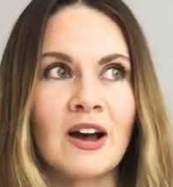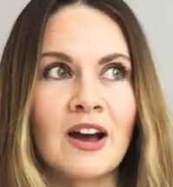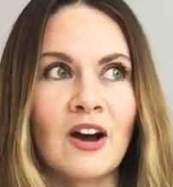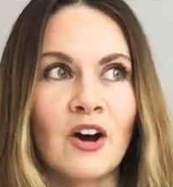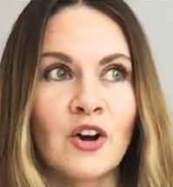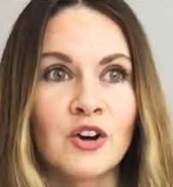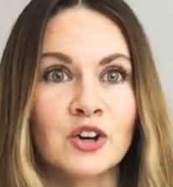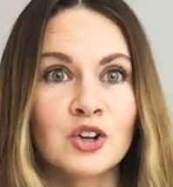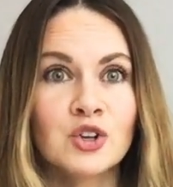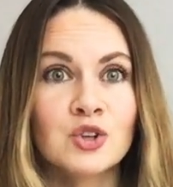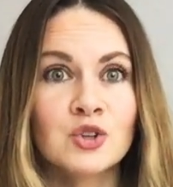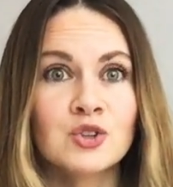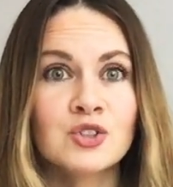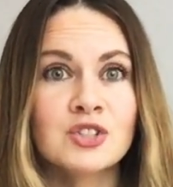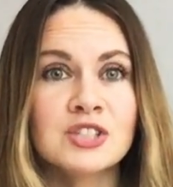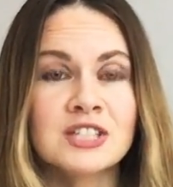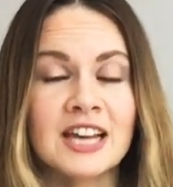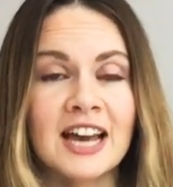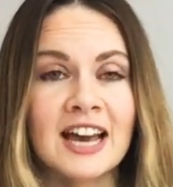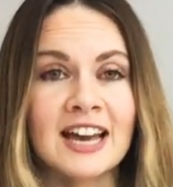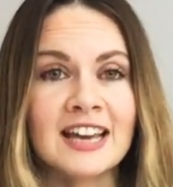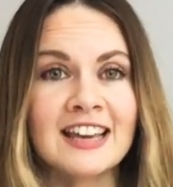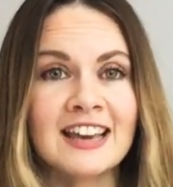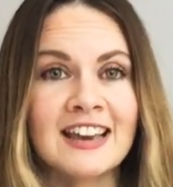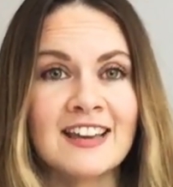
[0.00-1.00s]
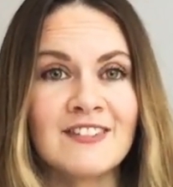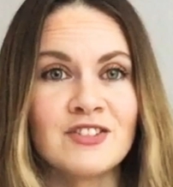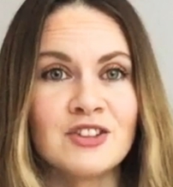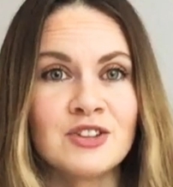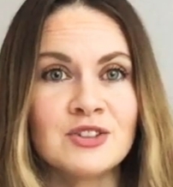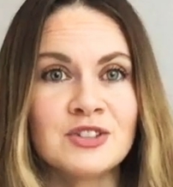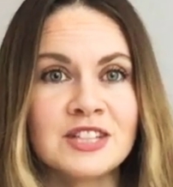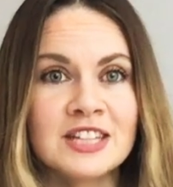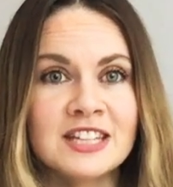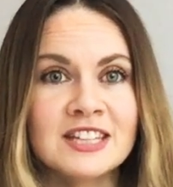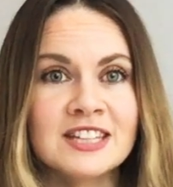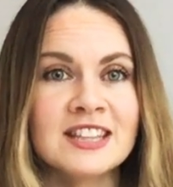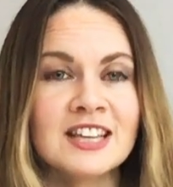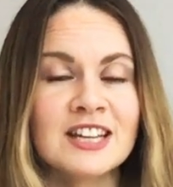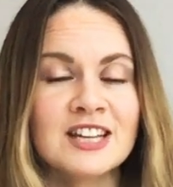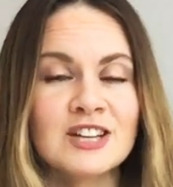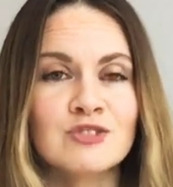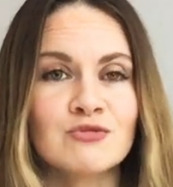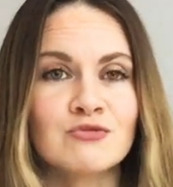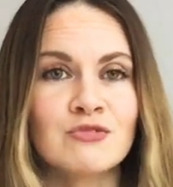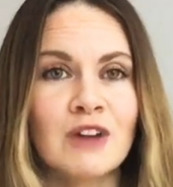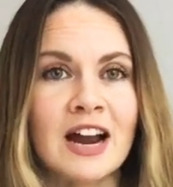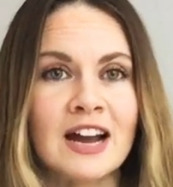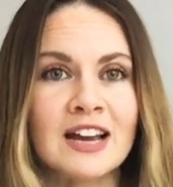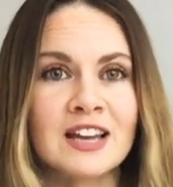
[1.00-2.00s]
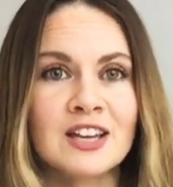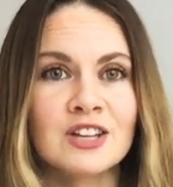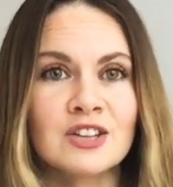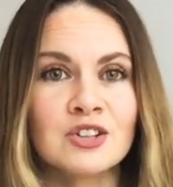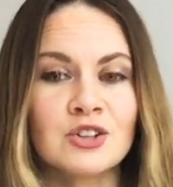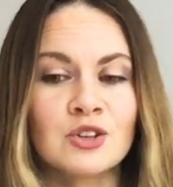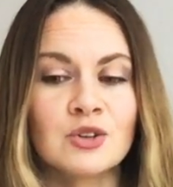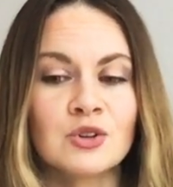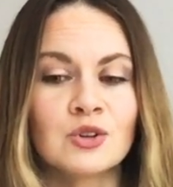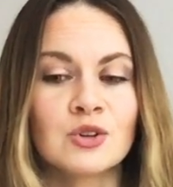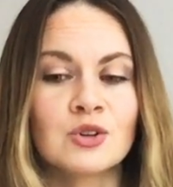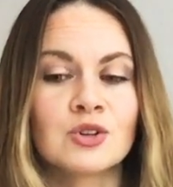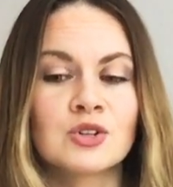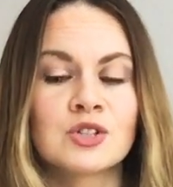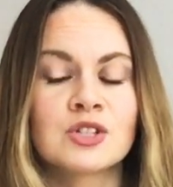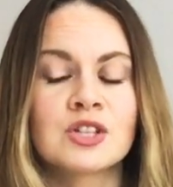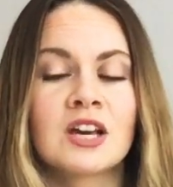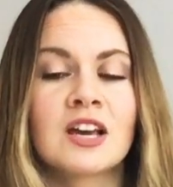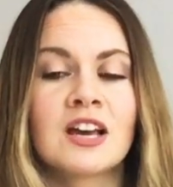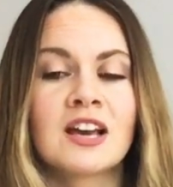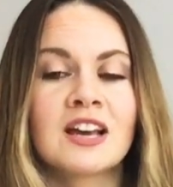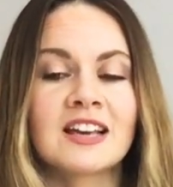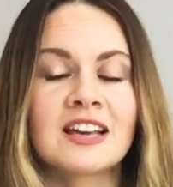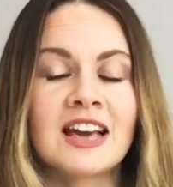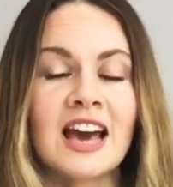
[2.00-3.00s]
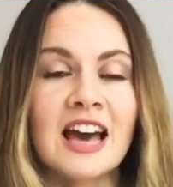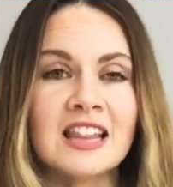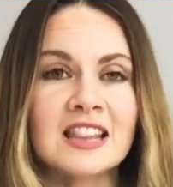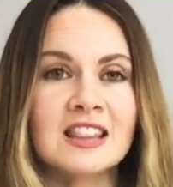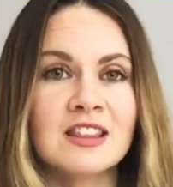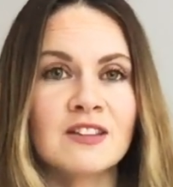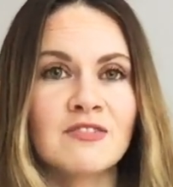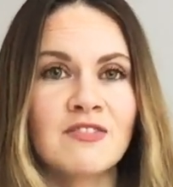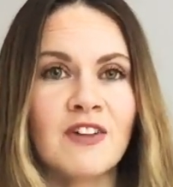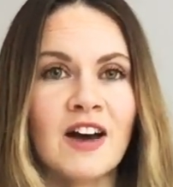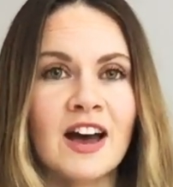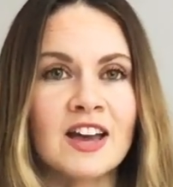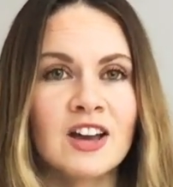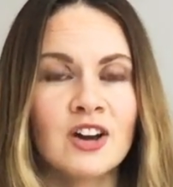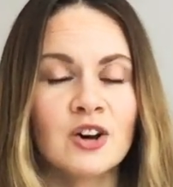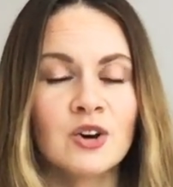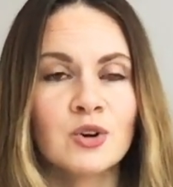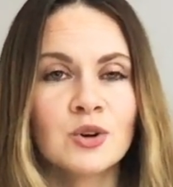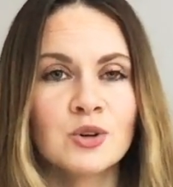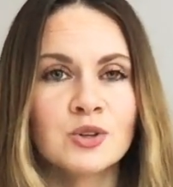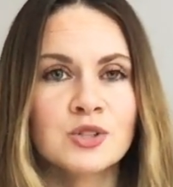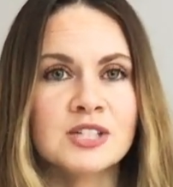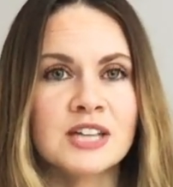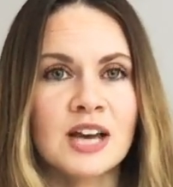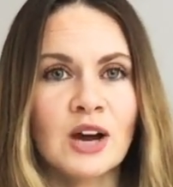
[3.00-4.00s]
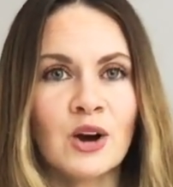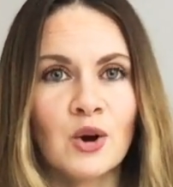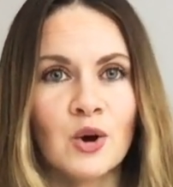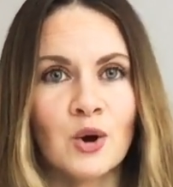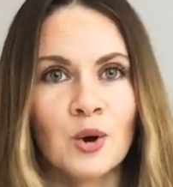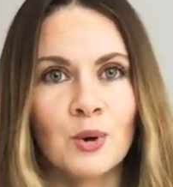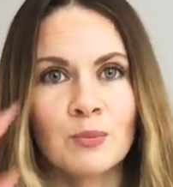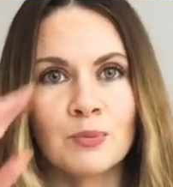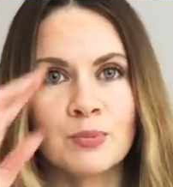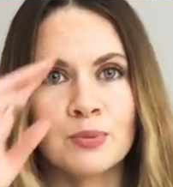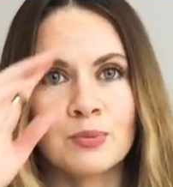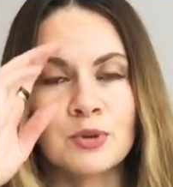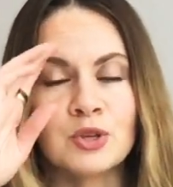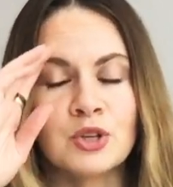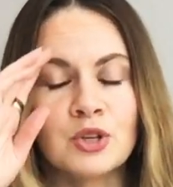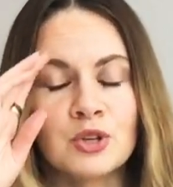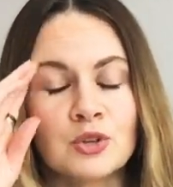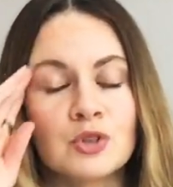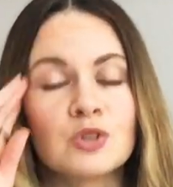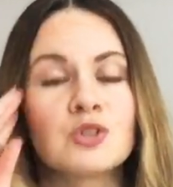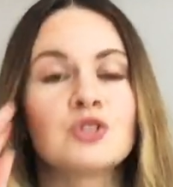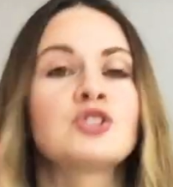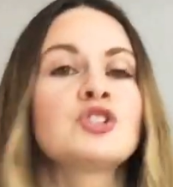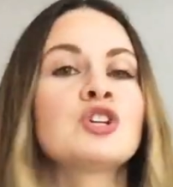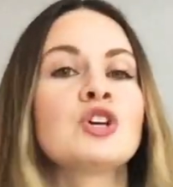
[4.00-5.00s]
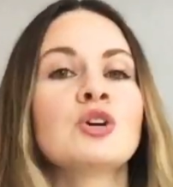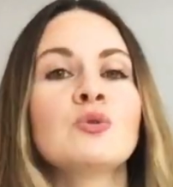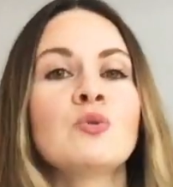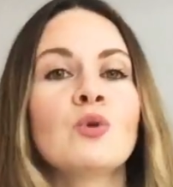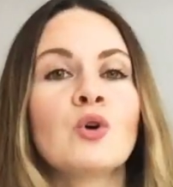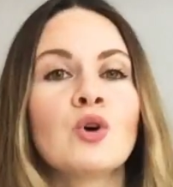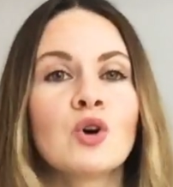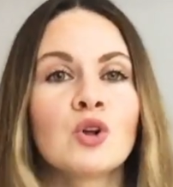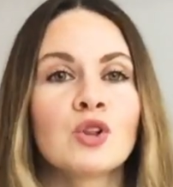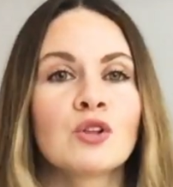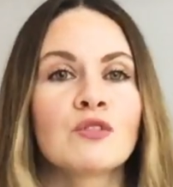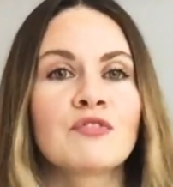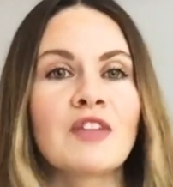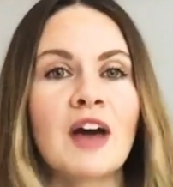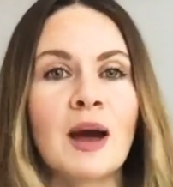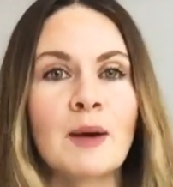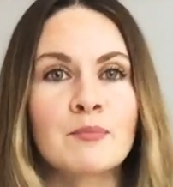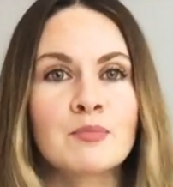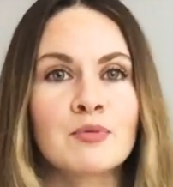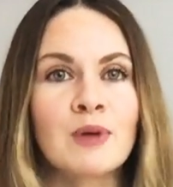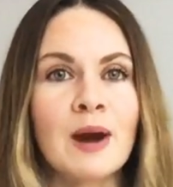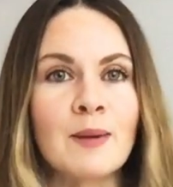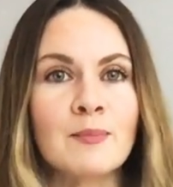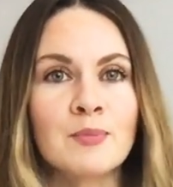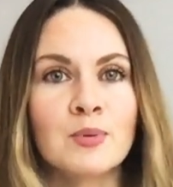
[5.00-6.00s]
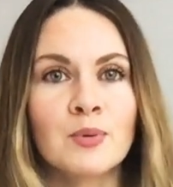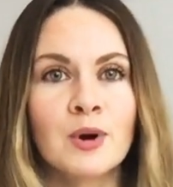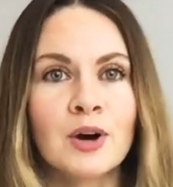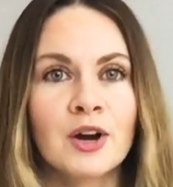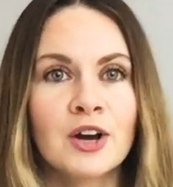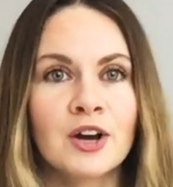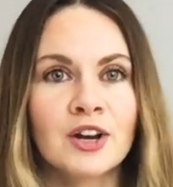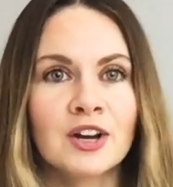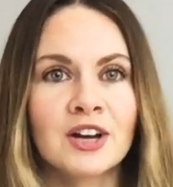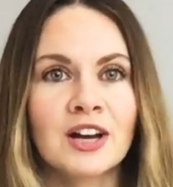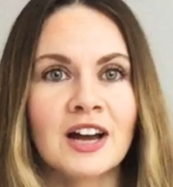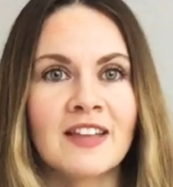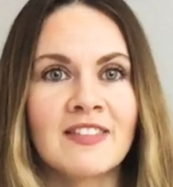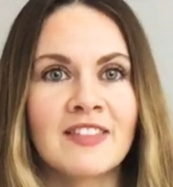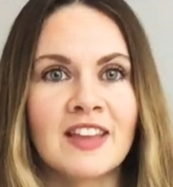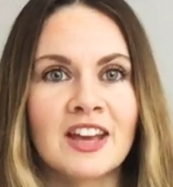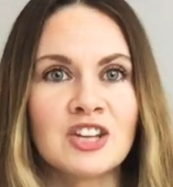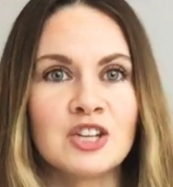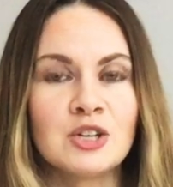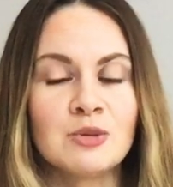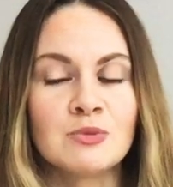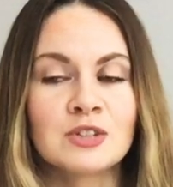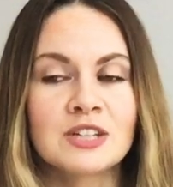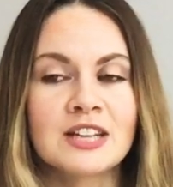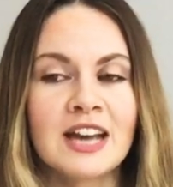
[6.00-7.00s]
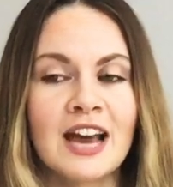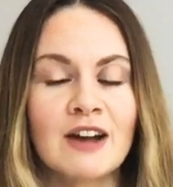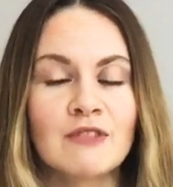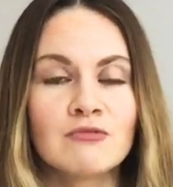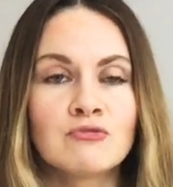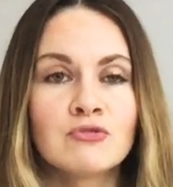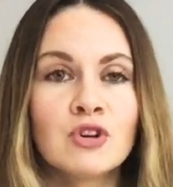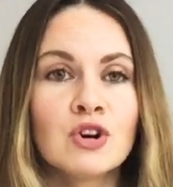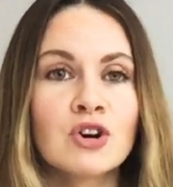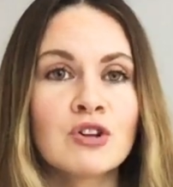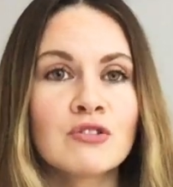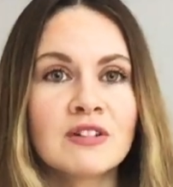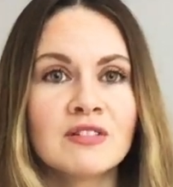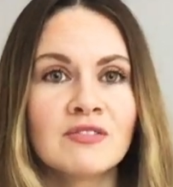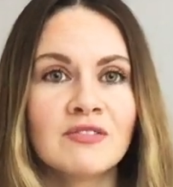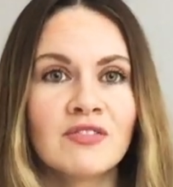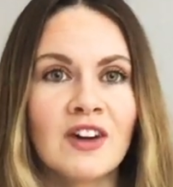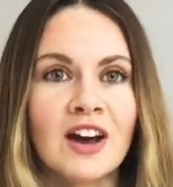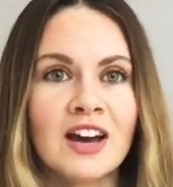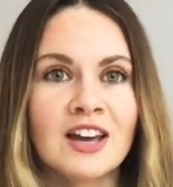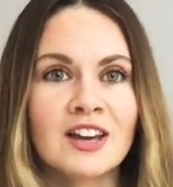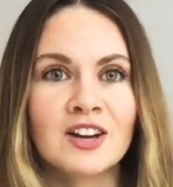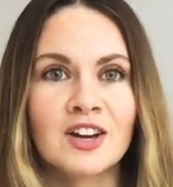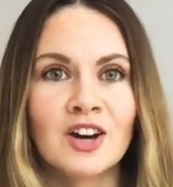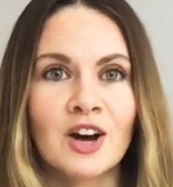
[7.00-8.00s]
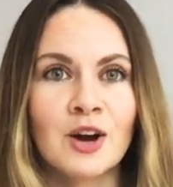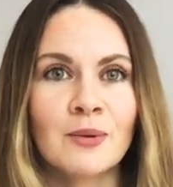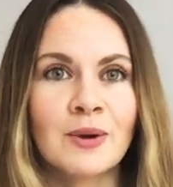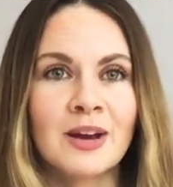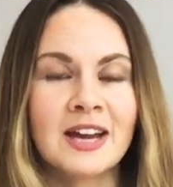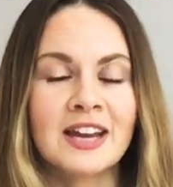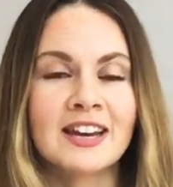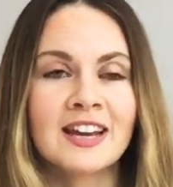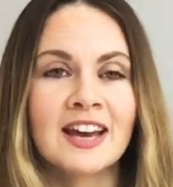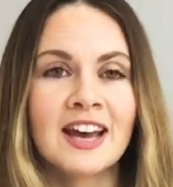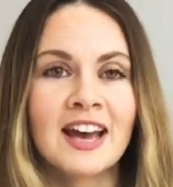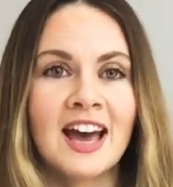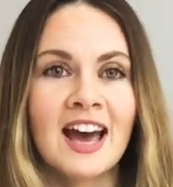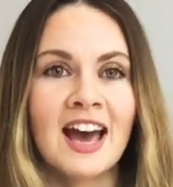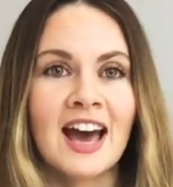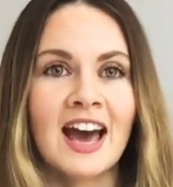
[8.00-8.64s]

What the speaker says: on a good day, if you did things right, you could get the fire all set up, you could do all of that prep work, and then you would get a roaring fire going.